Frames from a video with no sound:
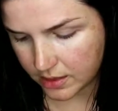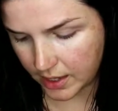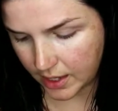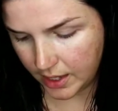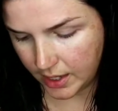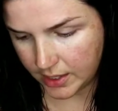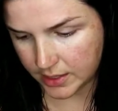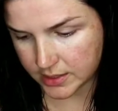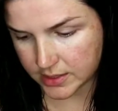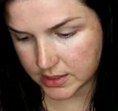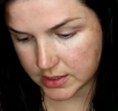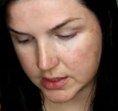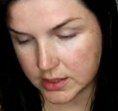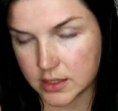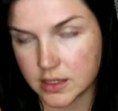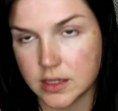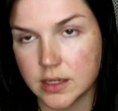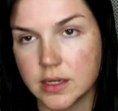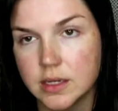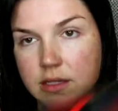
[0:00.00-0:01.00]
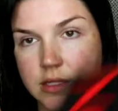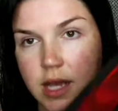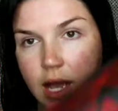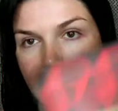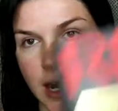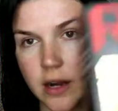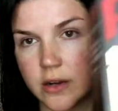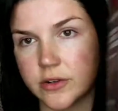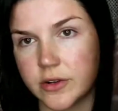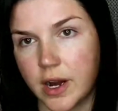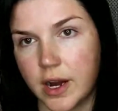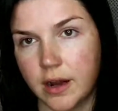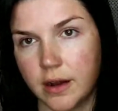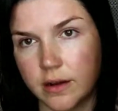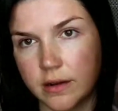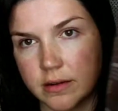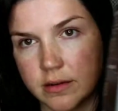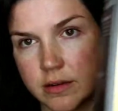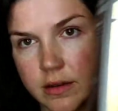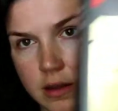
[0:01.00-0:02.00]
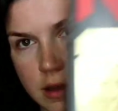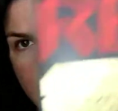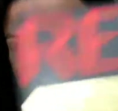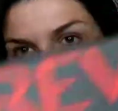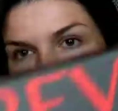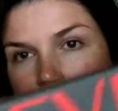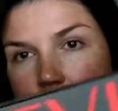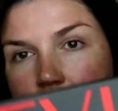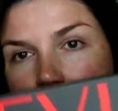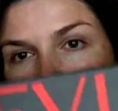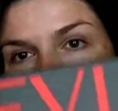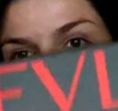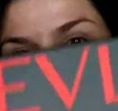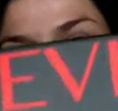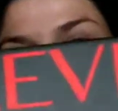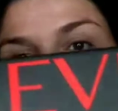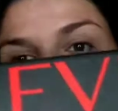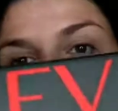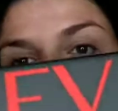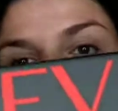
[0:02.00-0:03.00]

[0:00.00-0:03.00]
that is a hair dryer. And this